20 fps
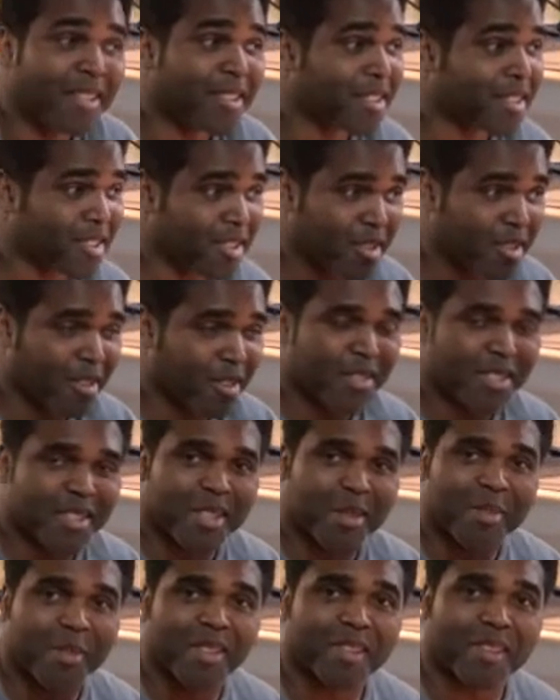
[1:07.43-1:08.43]
Service
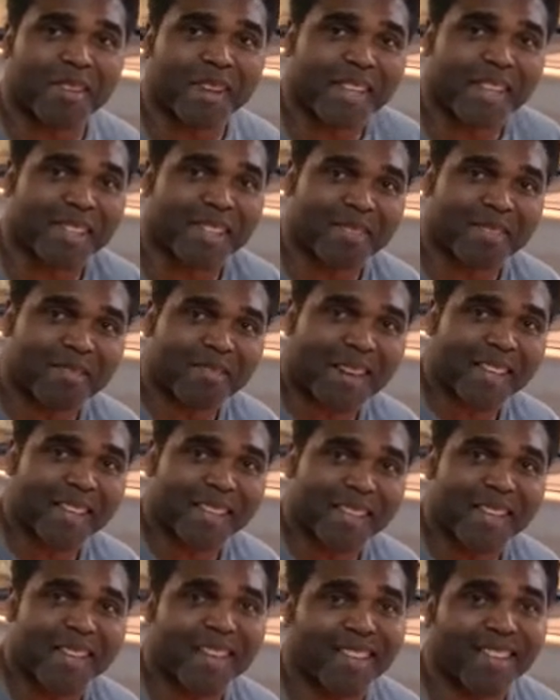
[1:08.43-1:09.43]
Stabilitrak sitting right
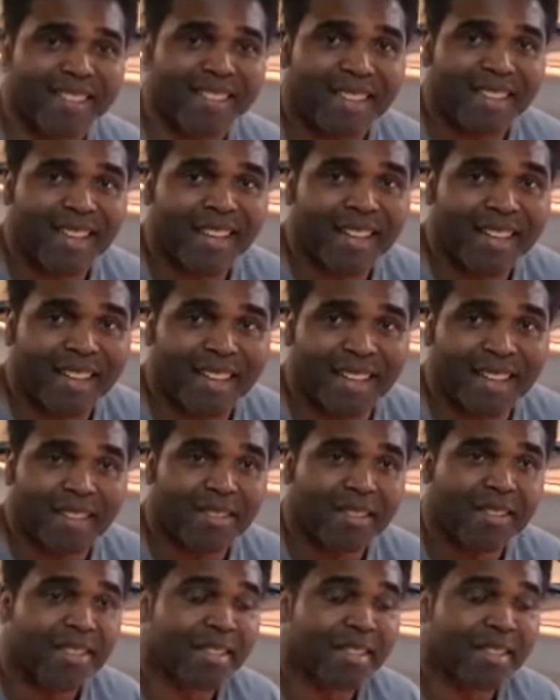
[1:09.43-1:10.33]
there, you know.